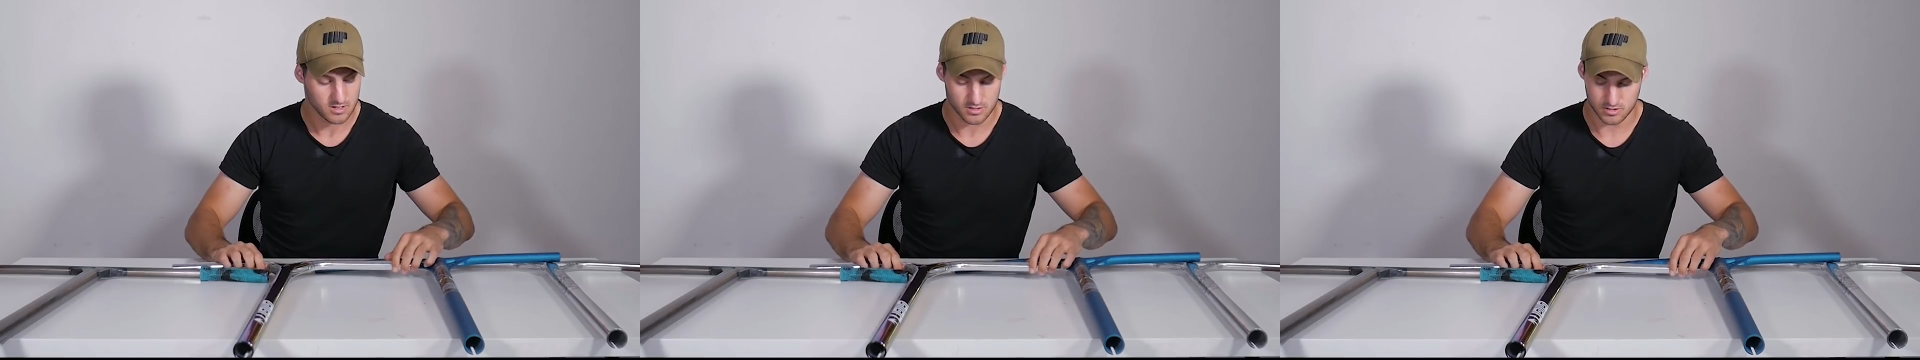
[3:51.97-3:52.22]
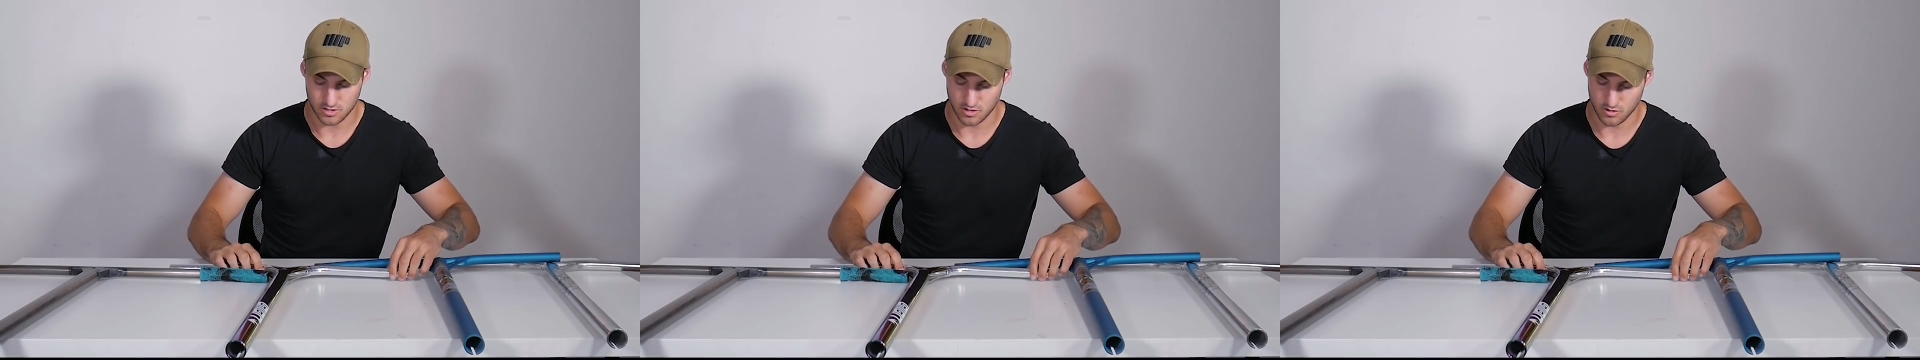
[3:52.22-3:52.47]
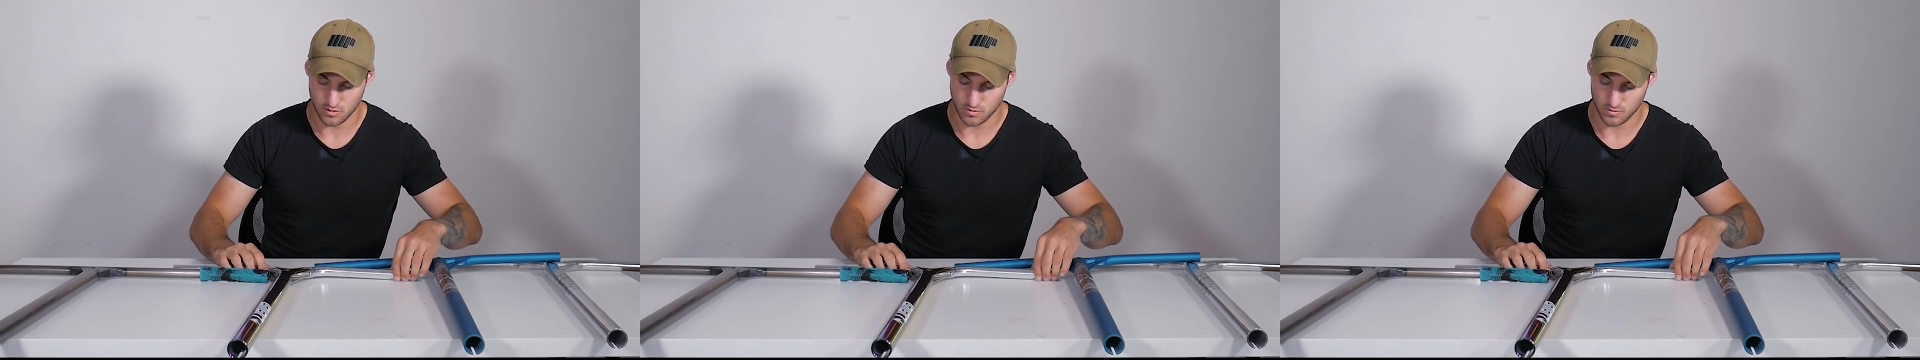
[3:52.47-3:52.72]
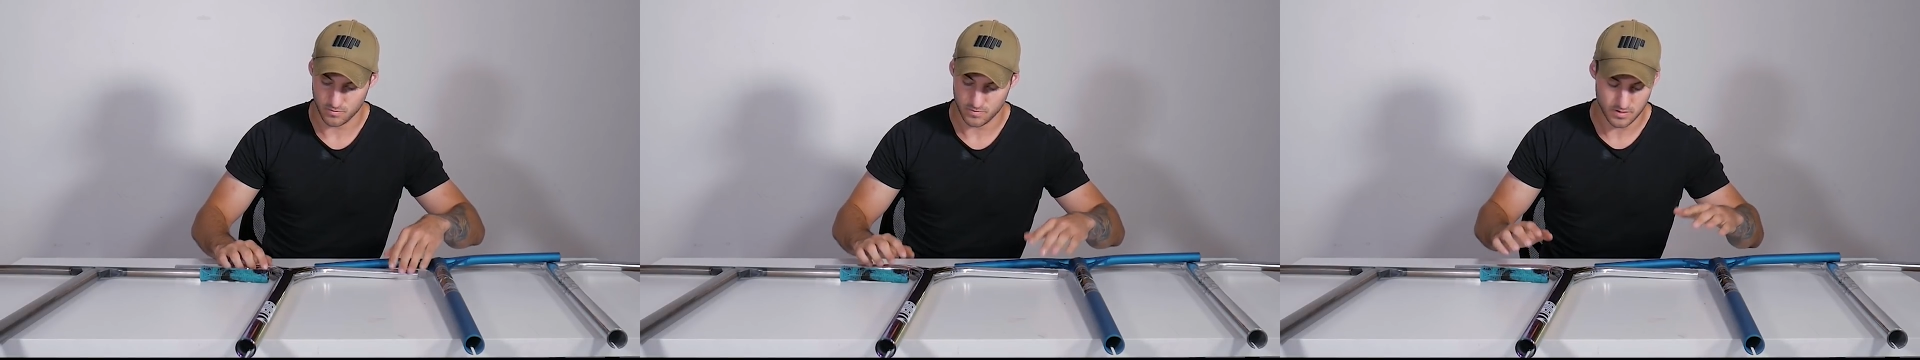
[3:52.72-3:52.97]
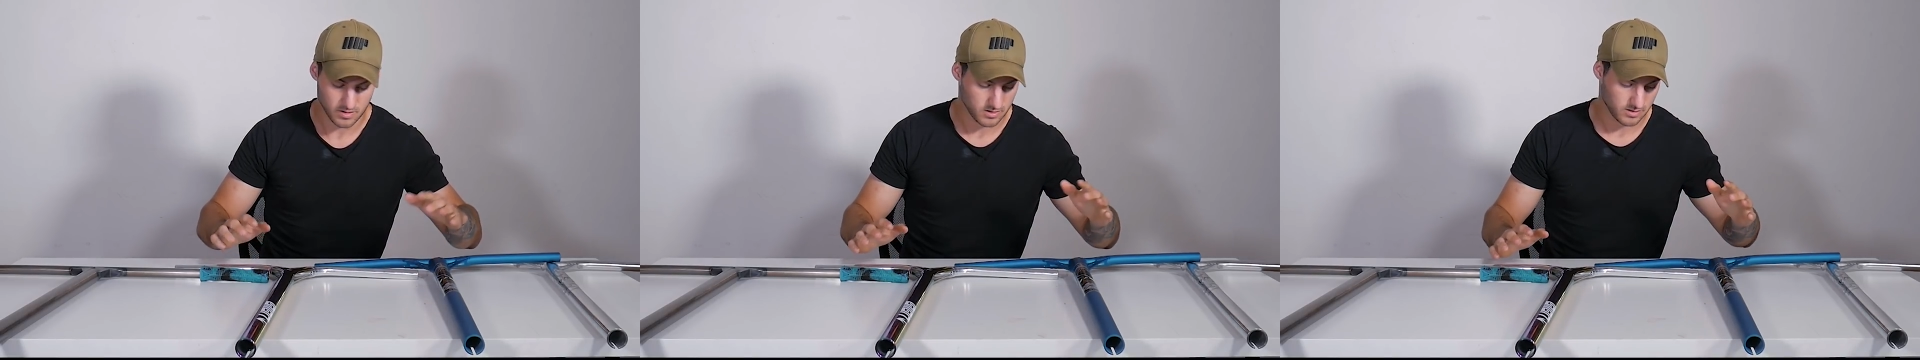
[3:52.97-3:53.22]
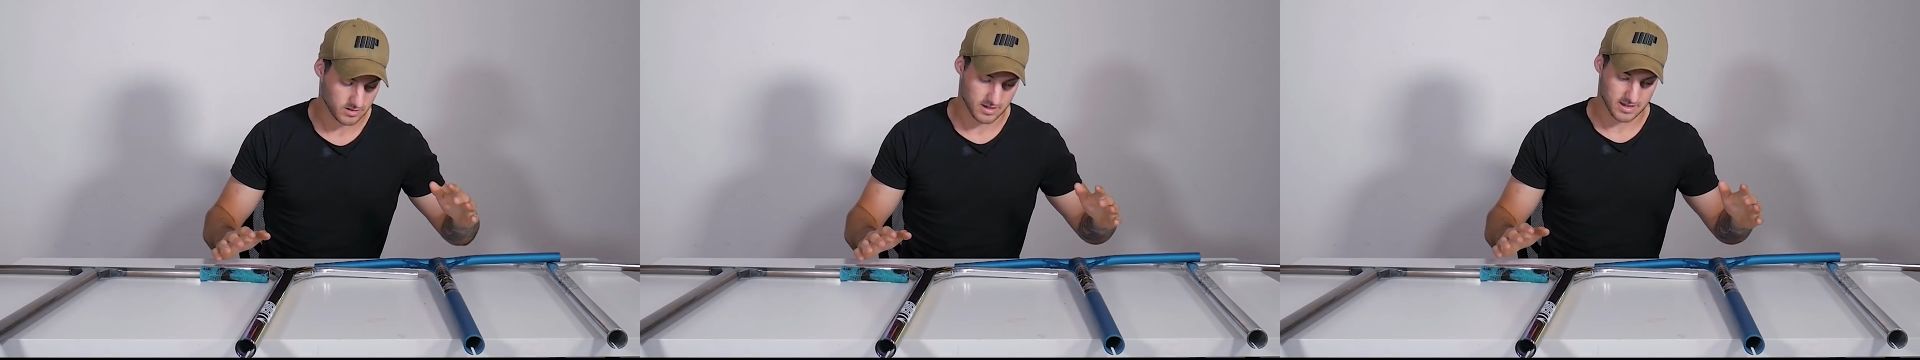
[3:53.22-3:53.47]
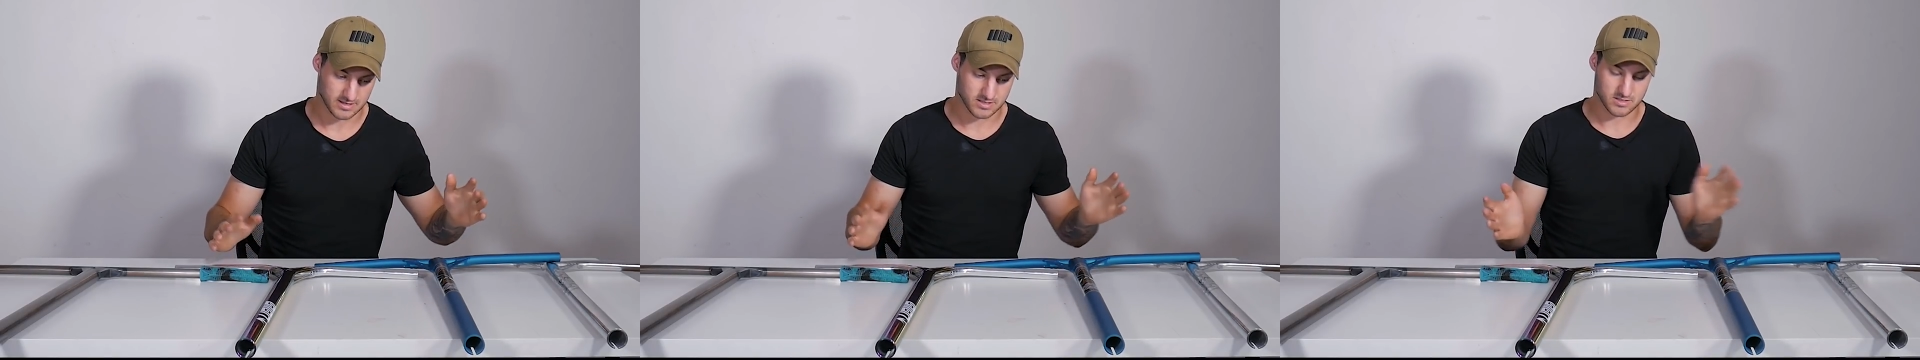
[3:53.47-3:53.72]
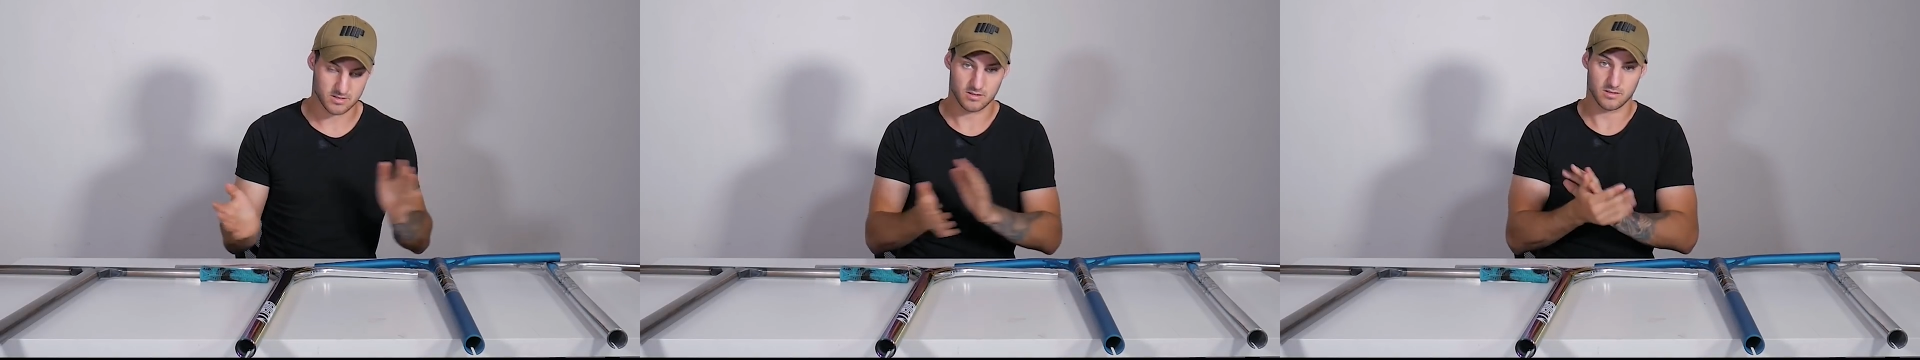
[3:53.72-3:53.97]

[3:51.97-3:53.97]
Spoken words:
So yes.